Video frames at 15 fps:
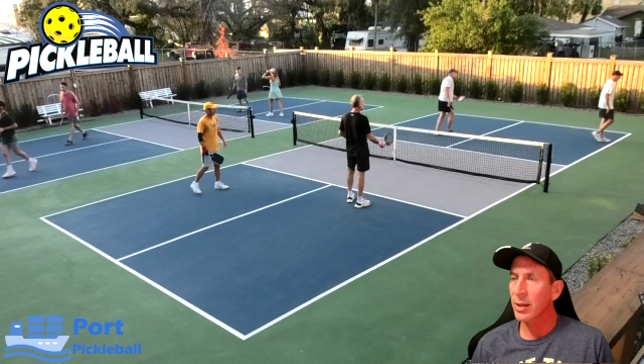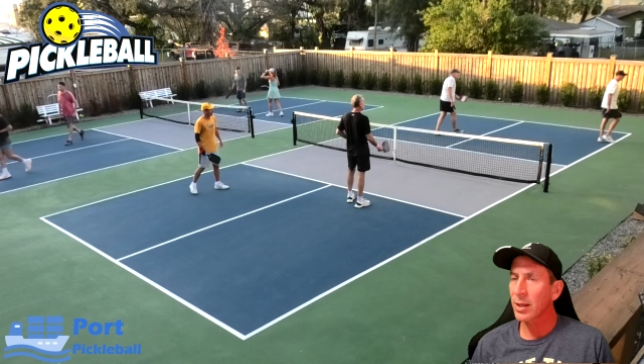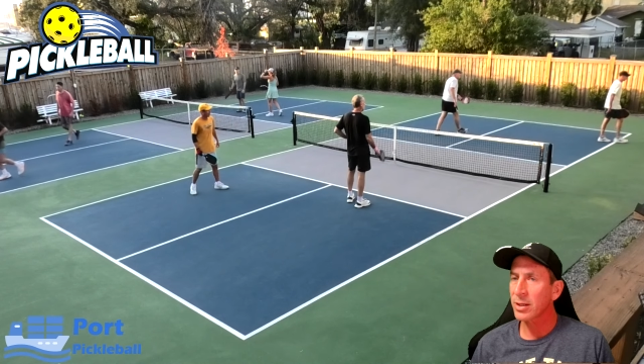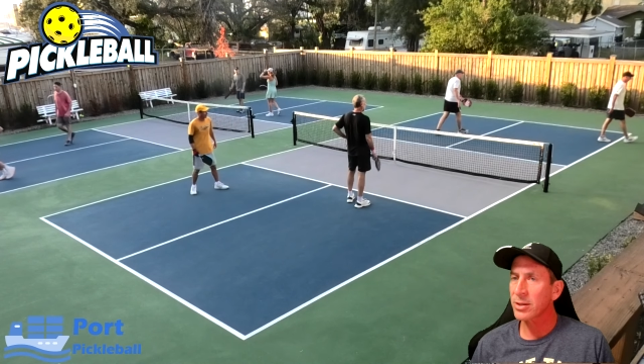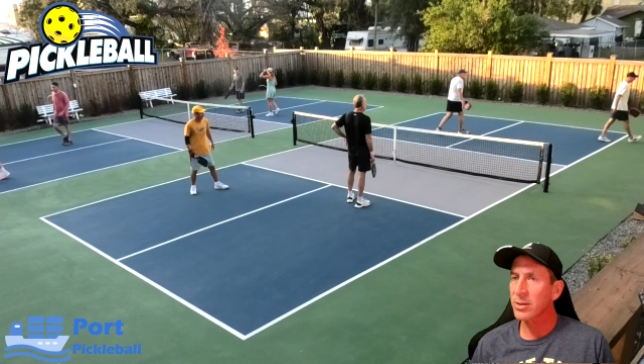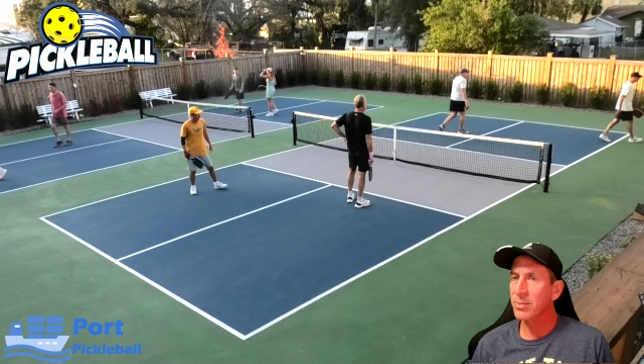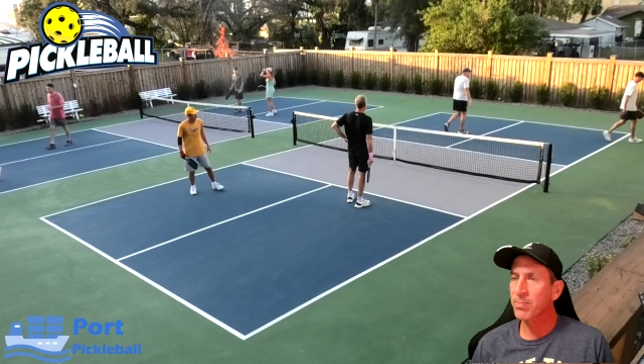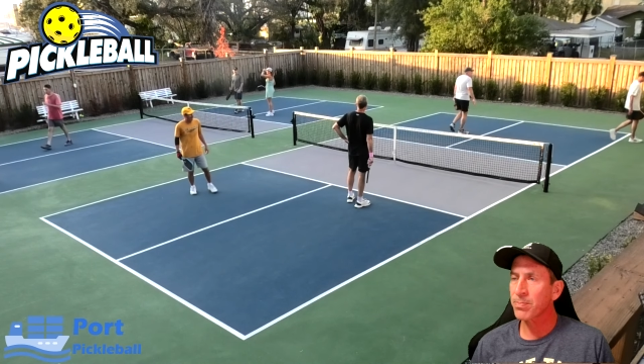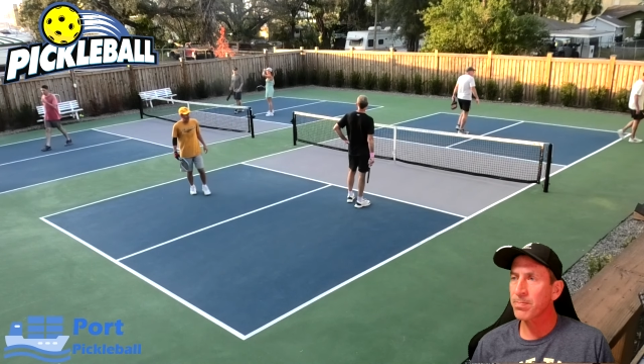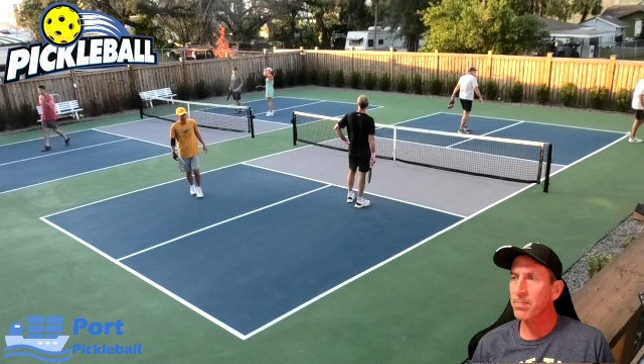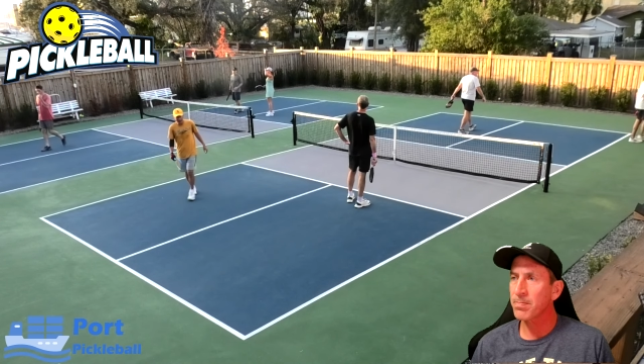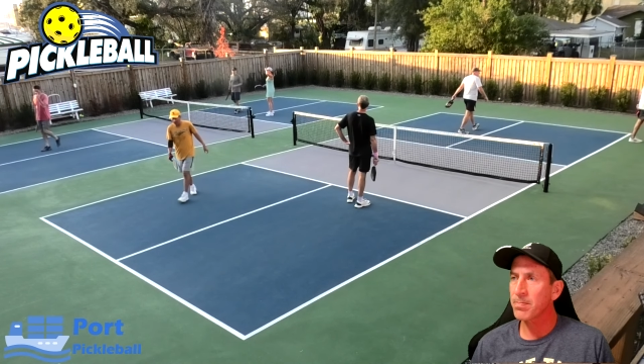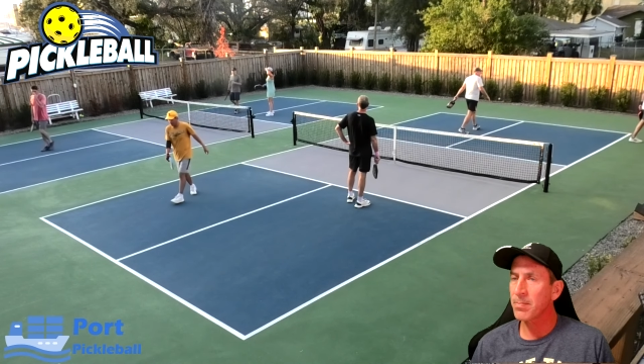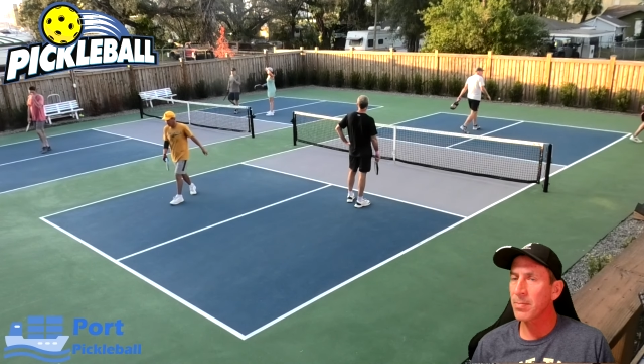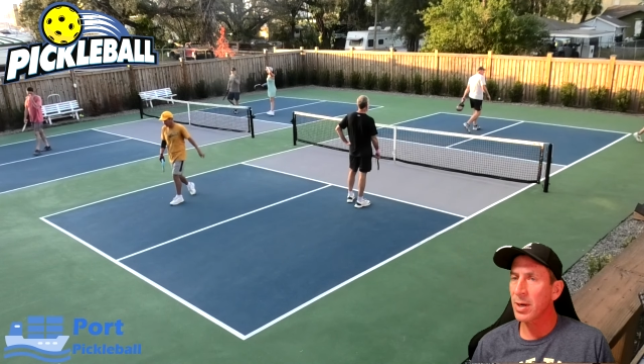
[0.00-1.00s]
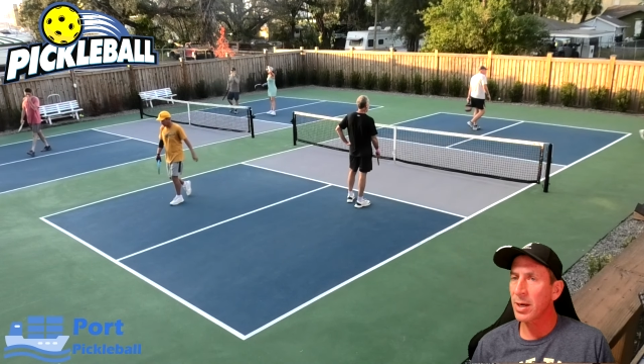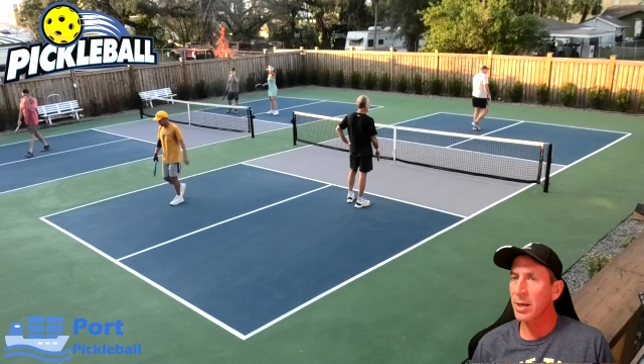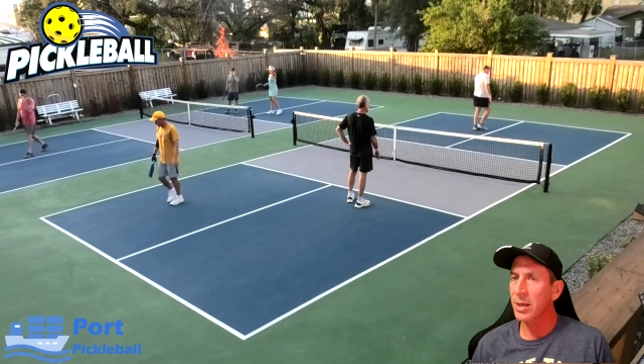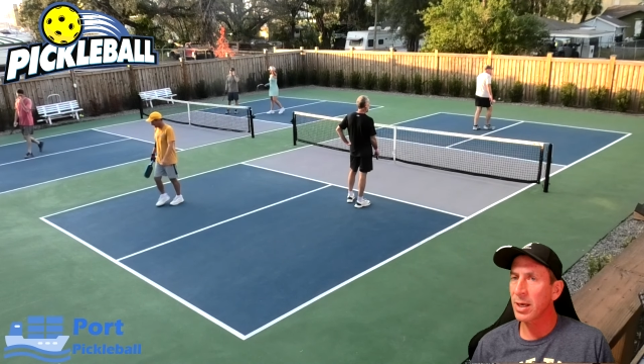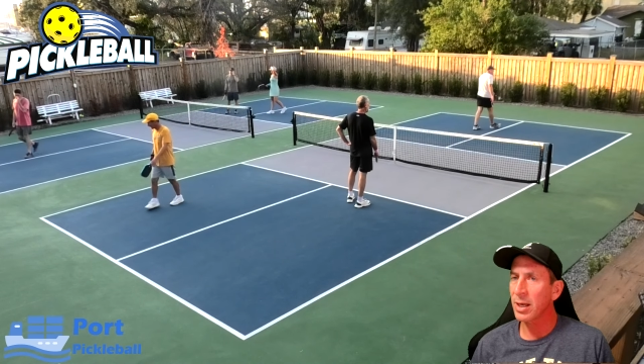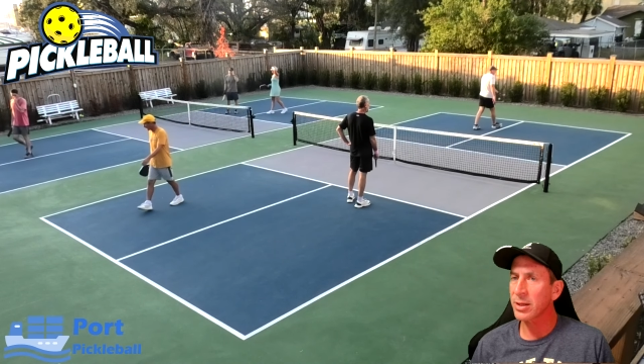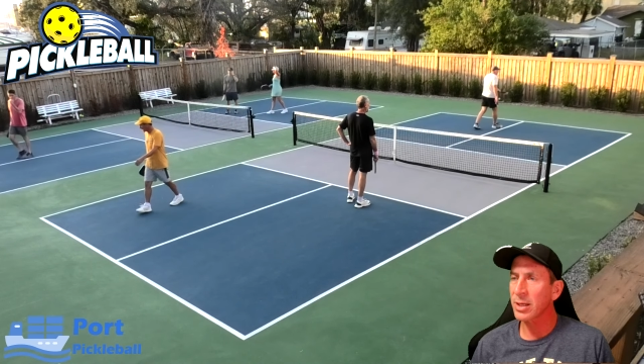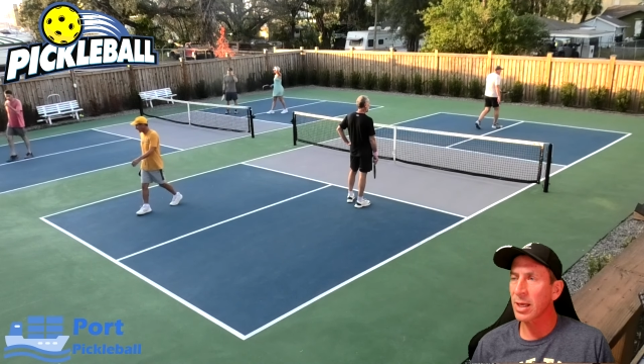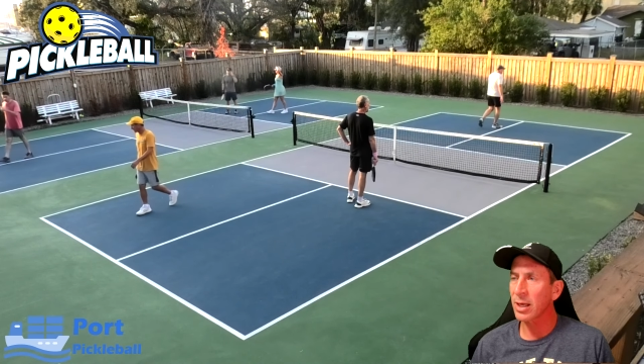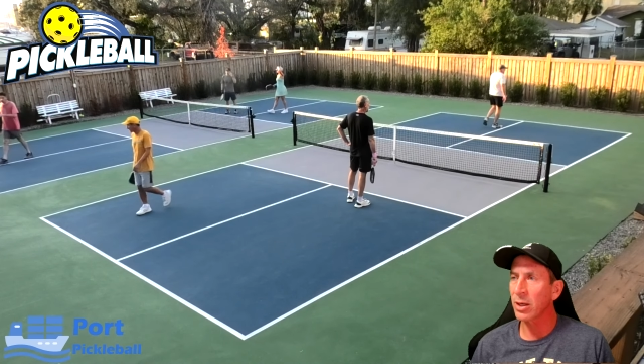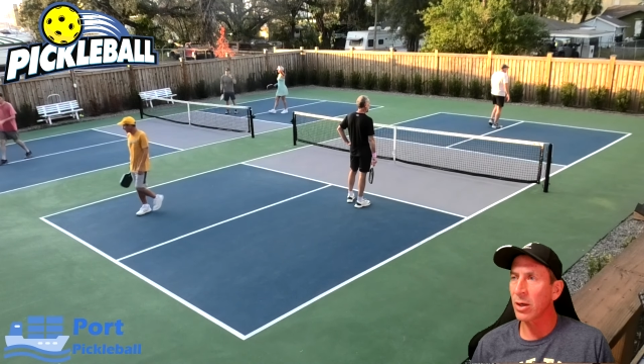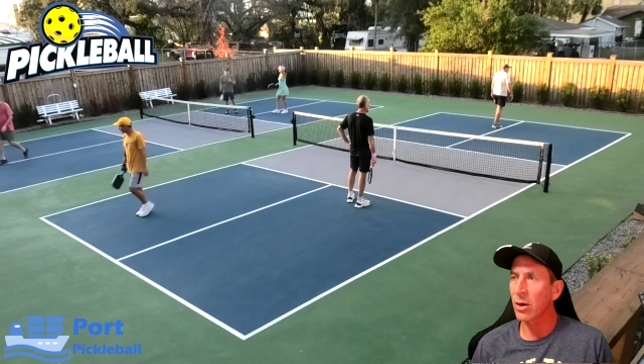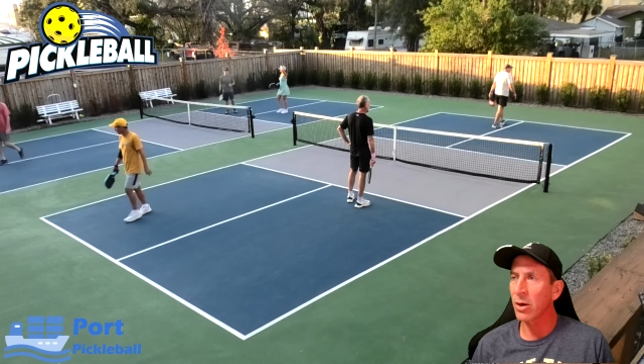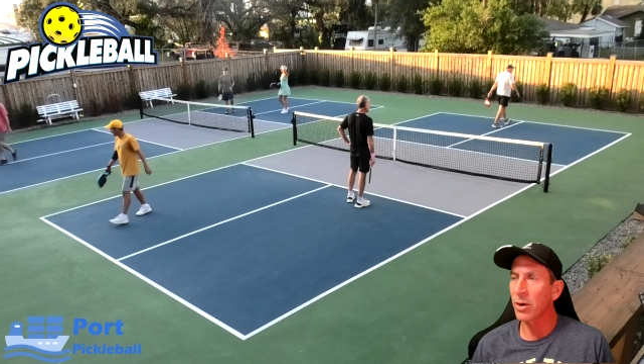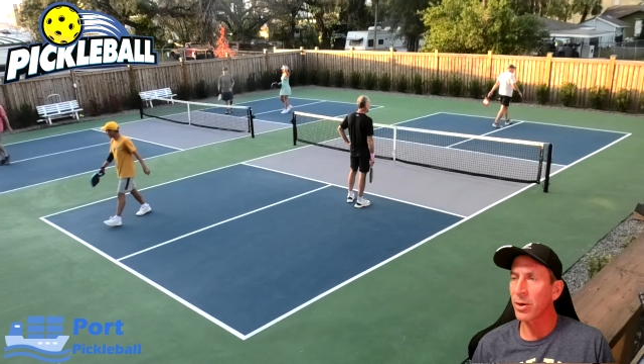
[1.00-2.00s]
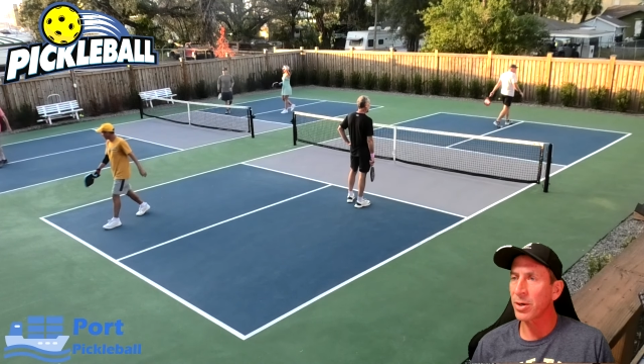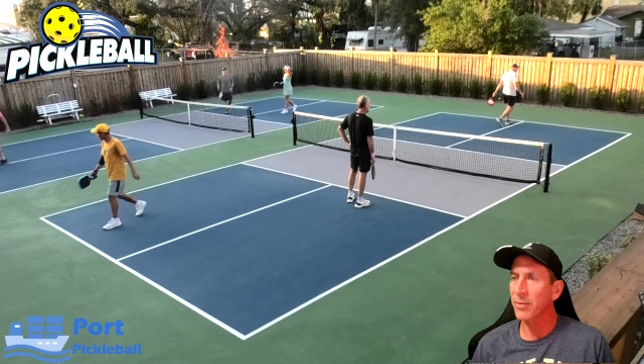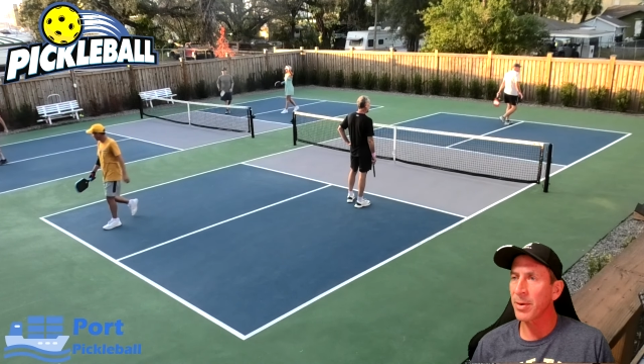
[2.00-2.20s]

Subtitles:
I need to hit that a little harder.